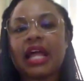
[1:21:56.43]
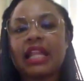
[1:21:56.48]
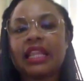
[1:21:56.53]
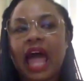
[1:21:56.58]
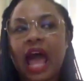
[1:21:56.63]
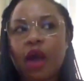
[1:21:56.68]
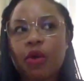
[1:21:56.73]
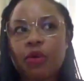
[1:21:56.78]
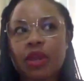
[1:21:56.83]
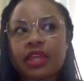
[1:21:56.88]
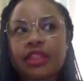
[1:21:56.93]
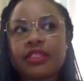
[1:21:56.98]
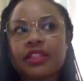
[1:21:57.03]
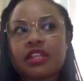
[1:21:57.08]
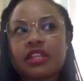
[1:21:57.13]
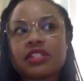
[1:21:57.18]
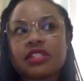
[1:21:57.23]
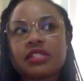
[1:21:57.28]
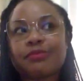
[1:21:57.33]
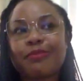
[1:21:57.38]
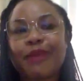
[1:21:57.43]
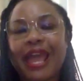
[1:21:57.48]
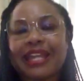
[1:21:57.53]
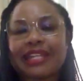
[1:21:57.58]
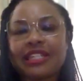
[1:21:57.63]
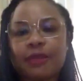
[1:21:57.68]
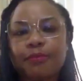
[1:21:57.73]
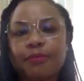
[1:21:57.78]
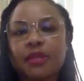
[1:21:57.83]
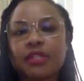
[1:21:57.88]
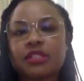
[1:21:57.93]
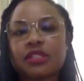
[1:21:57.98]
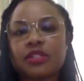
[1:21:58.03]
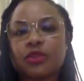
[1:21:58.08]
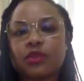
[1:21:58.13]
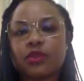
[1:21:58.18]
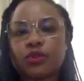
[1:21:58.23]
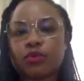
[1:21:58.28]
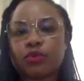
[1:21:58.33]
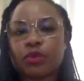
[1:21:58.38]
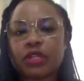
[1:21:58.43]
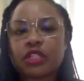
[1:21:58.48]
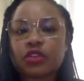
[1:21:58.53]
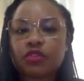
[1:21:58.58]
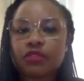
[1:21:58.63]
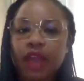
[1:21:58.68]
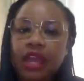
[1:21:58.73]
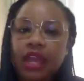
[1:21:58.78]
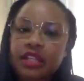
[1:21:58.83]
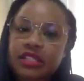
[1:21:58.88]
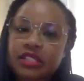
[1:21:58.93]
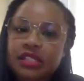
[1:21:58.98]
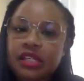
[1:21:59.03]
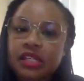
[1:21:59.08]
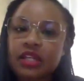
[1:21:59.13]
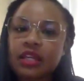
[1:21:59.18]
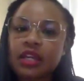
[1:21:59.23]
allowing this pandemic to redirect